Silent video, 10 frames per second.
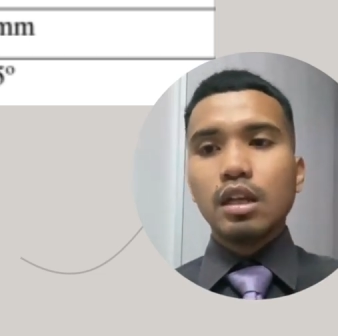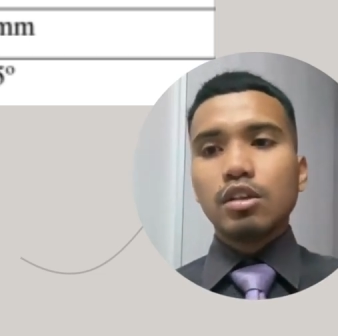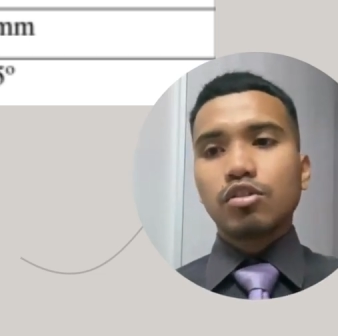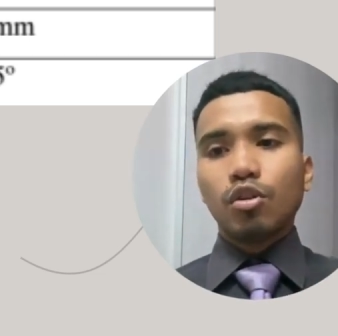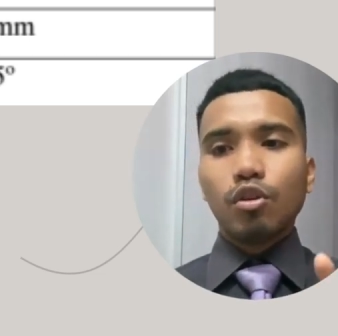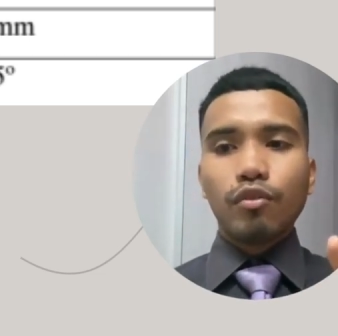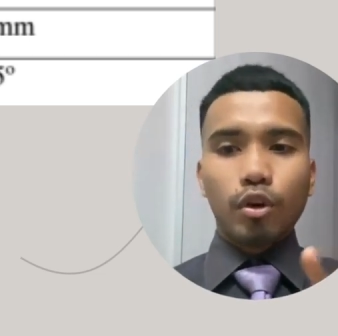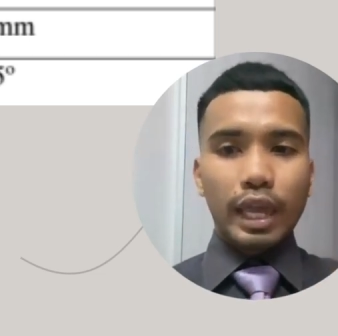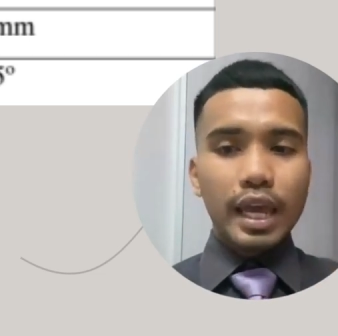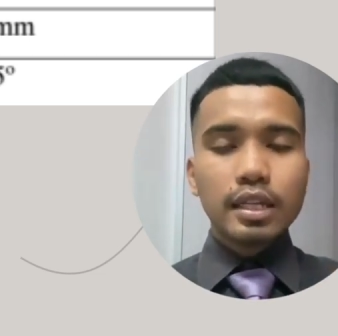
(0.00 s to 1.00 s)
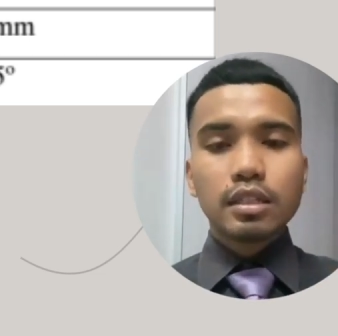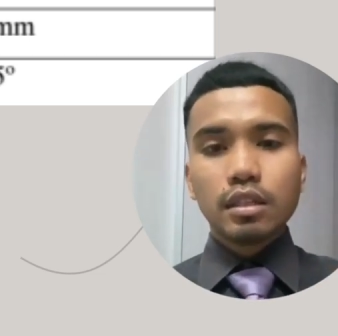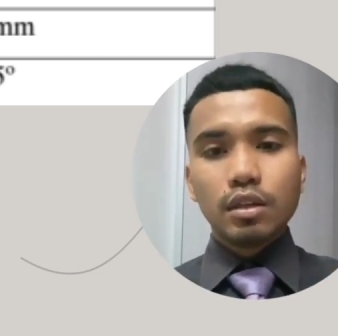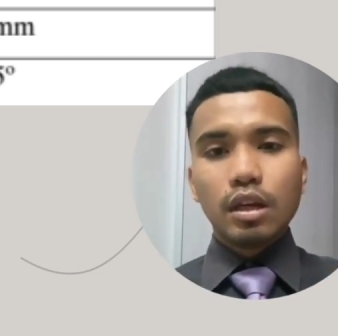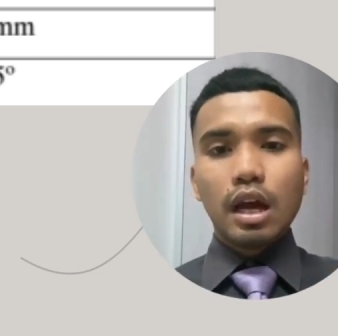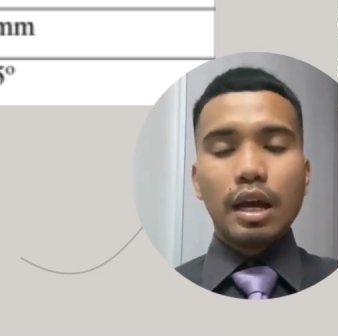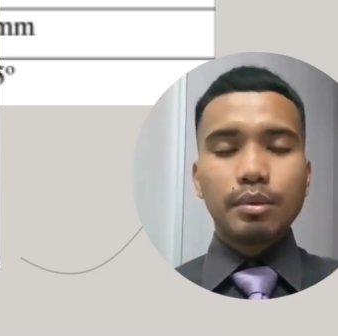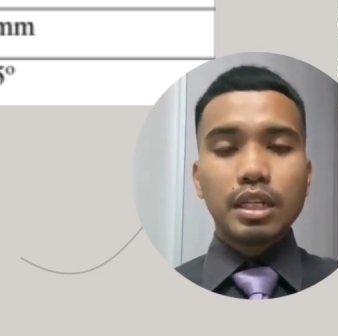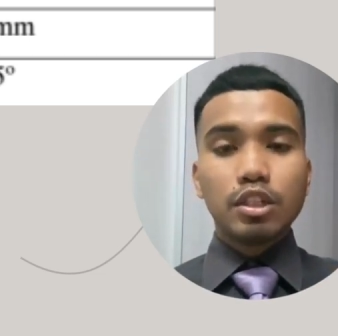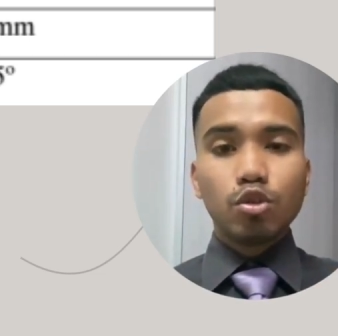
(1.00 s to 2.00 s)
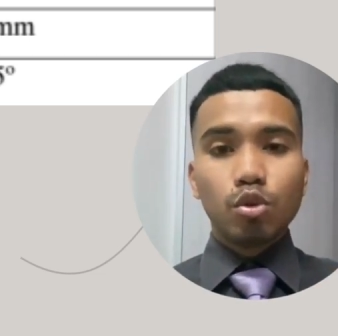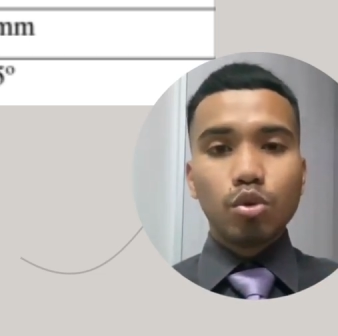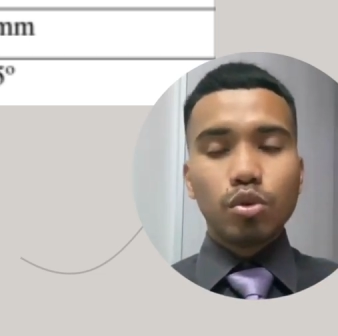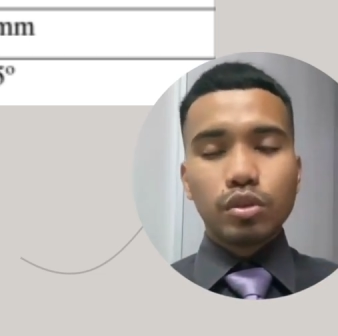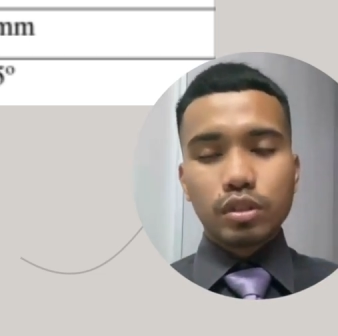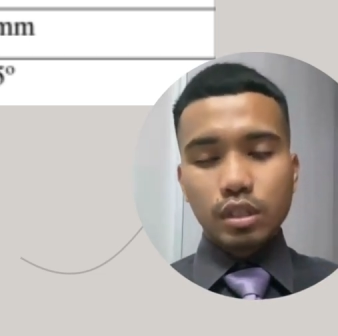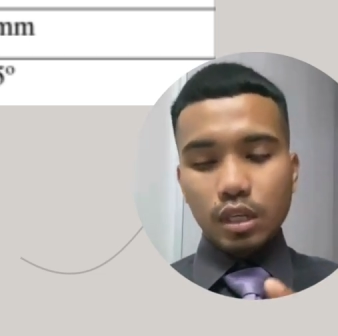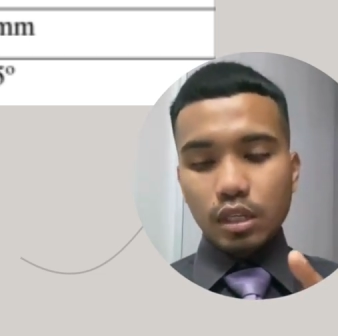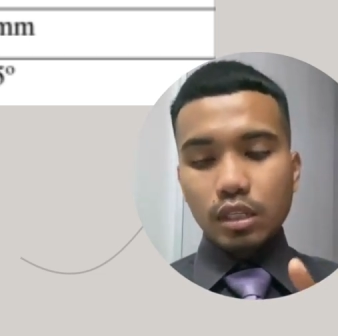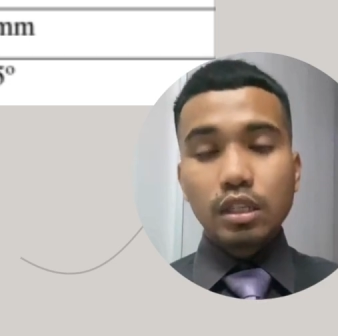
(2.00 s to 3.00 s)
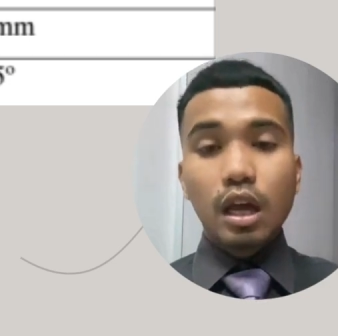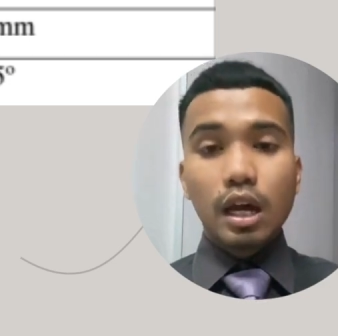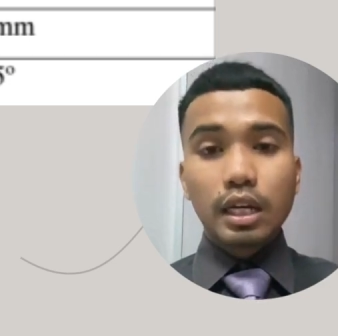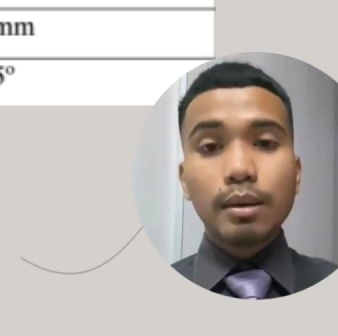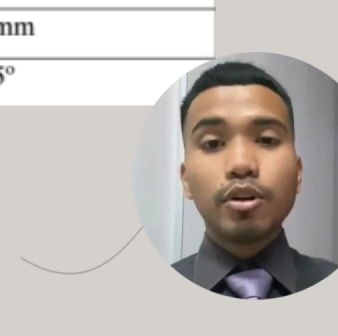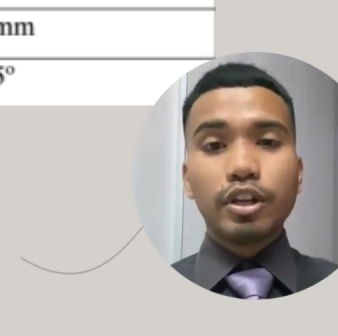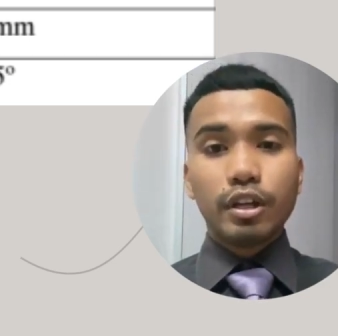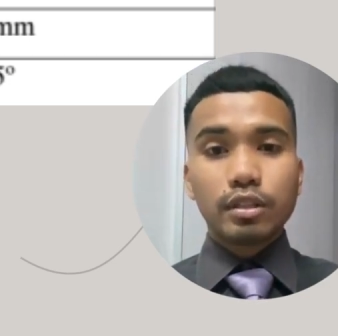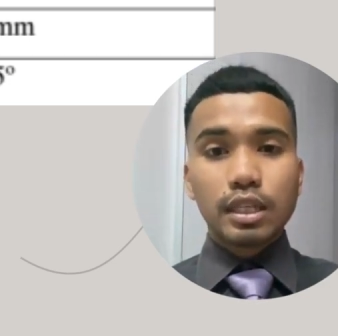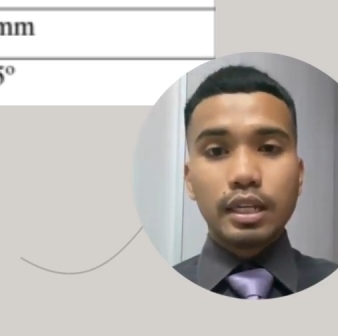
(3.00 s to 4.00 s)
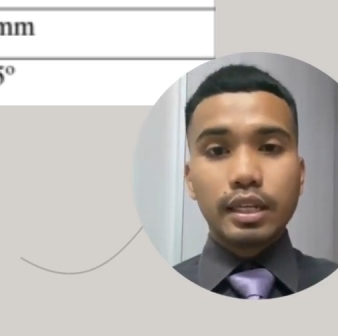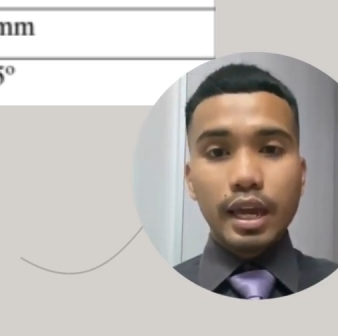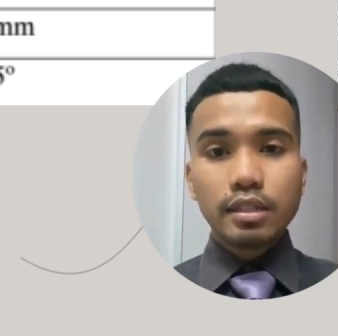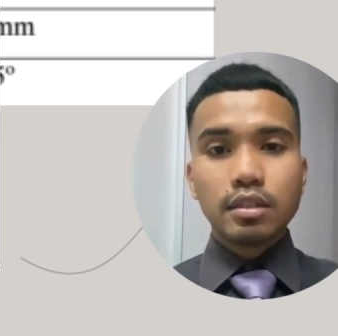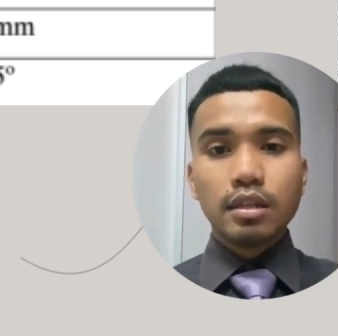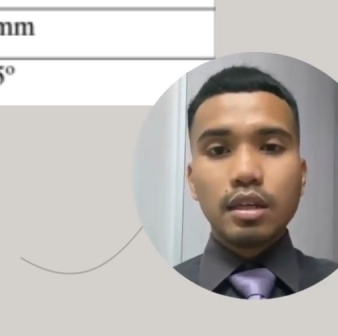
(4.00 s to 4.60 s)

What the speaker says: So for gas, I'm going to use carbon dioxide gas,